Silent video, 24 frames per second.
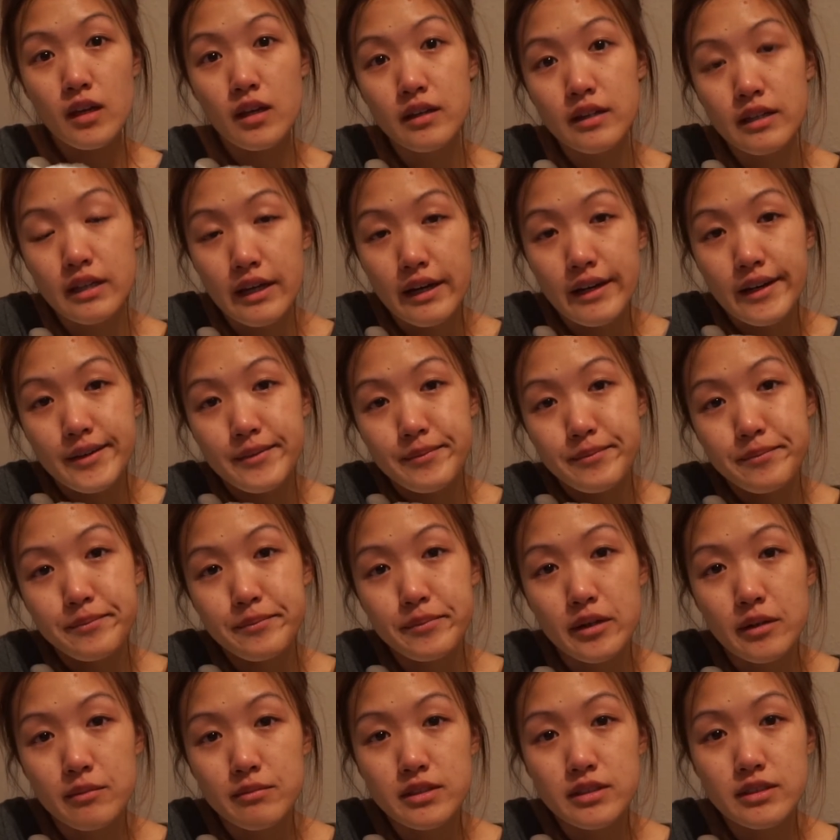yeah, I'm
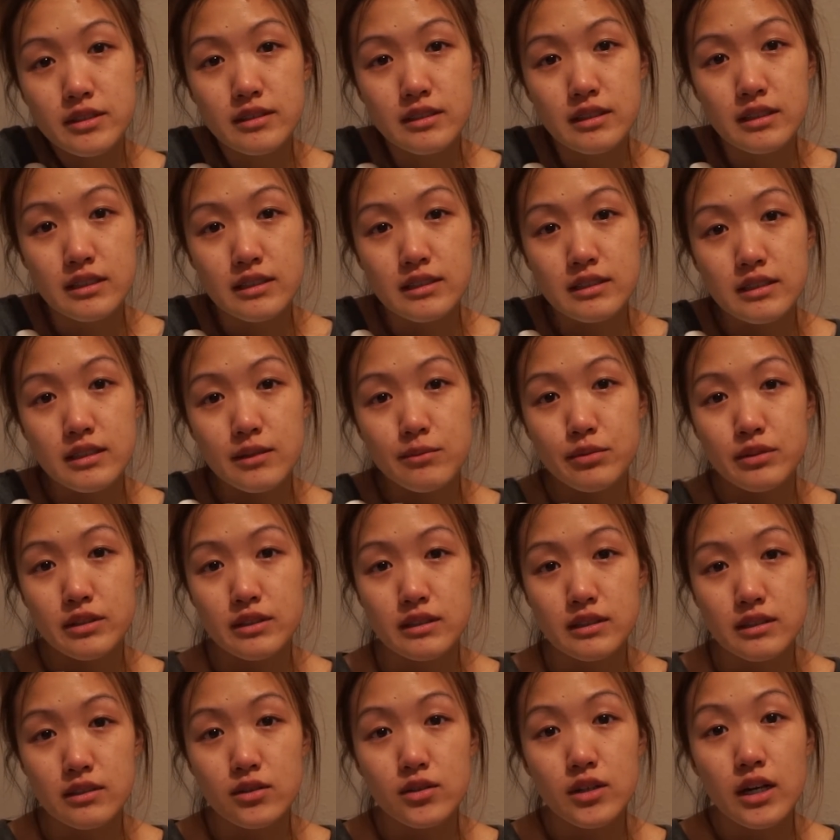probably just gonna sleep with
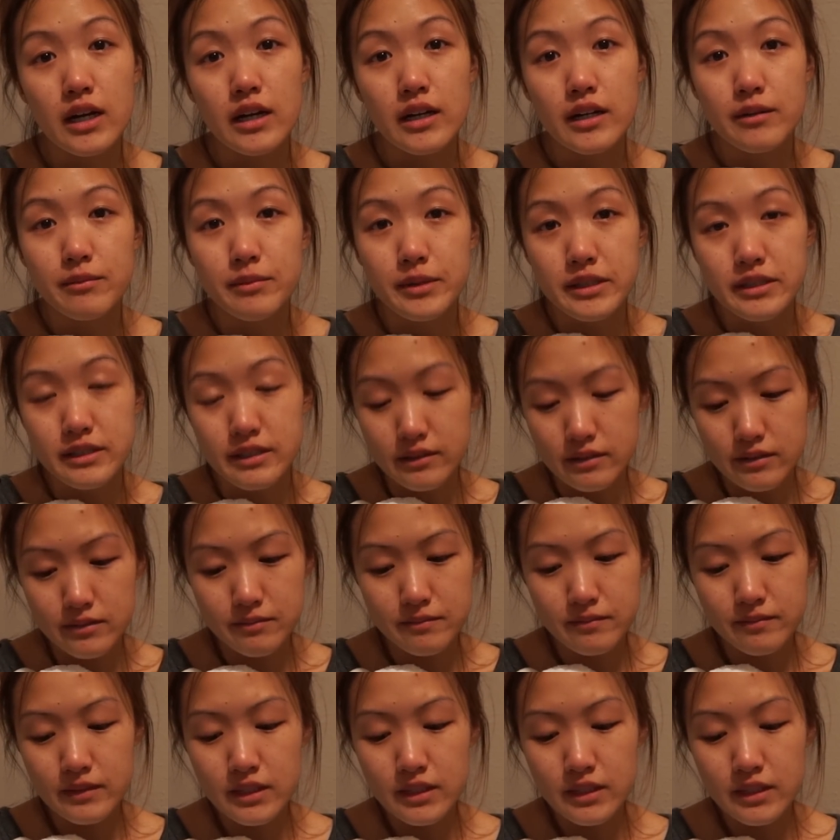this little guy because,